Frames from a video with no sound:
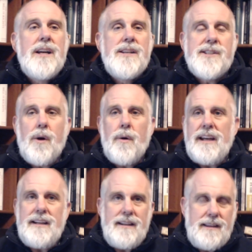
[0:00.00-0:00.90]
So
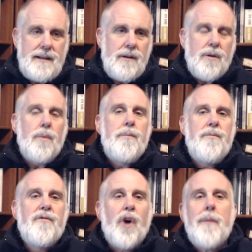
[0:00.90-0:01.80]
the
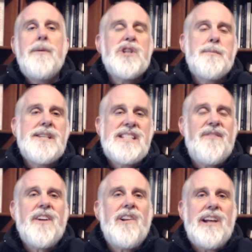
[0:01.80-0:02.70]
verbiage
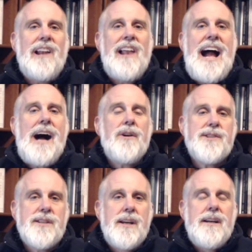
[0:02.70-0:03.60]
specifically
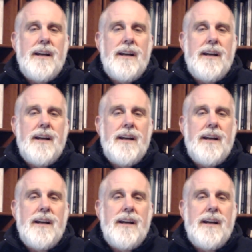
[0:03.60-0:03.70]
allows